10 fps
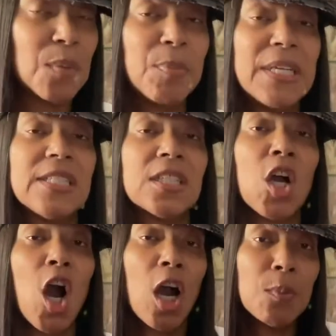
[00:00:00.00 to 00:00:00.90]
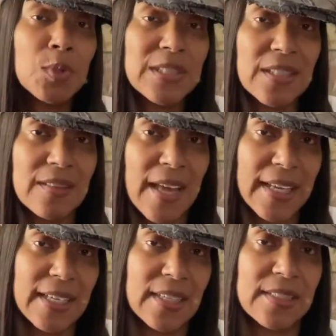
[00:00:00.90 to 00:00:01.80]
but it's a caramel scent that
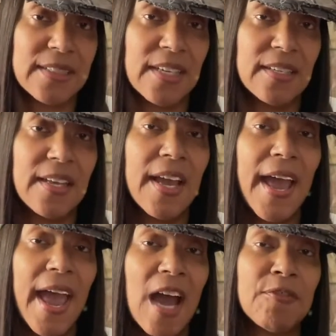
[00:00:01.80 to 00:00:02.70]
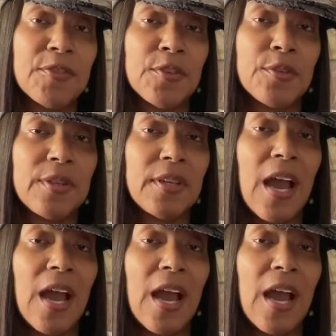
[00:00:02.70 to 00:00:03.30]
kicks in after the